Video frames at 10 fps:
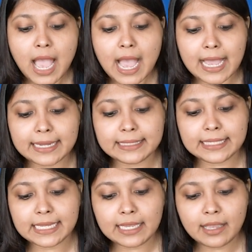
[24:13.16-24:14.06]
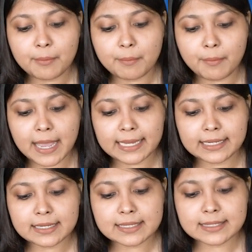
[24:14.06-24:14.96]
IT
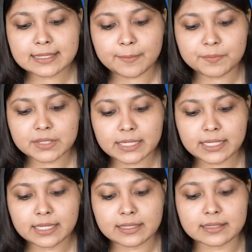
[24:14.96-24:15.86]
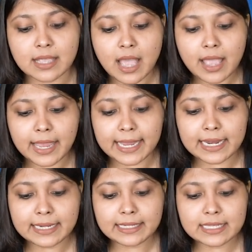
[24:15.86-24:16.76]
minus subsidies.
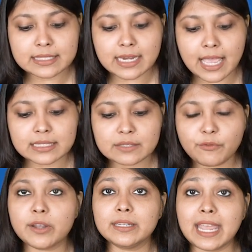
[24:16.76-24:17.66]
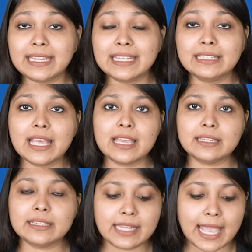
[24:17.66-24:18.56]
NIT stands for net
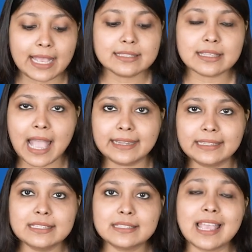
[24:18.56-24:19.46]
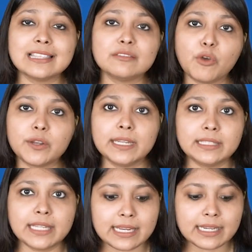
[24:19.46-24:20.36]
indirect tax, IT stands for
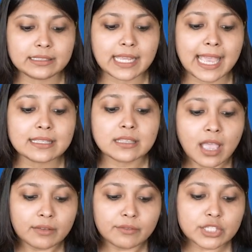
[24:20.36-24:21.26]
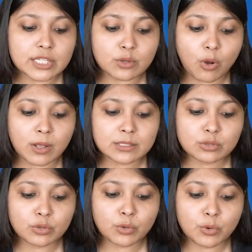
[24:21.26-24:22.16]
indirect tax which is
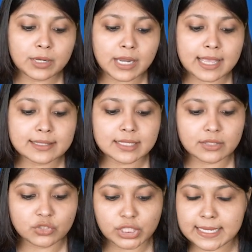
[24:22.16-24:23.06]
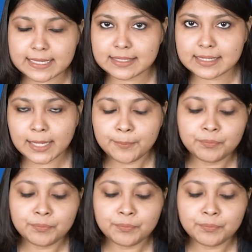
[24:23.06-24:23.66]
also known as GST